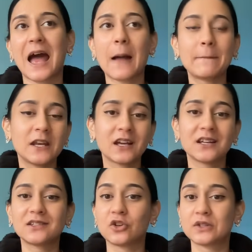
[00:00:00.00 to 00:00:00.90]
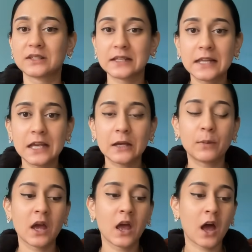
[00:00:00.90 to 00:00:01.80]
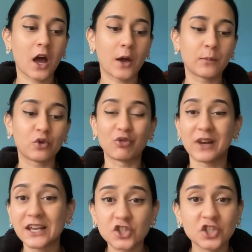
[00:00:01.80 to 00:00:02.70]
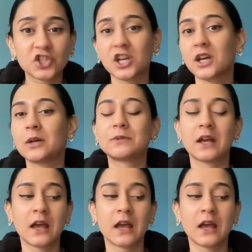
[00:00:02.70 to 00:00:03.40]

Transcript: happiness, good sleep, um, good relationships.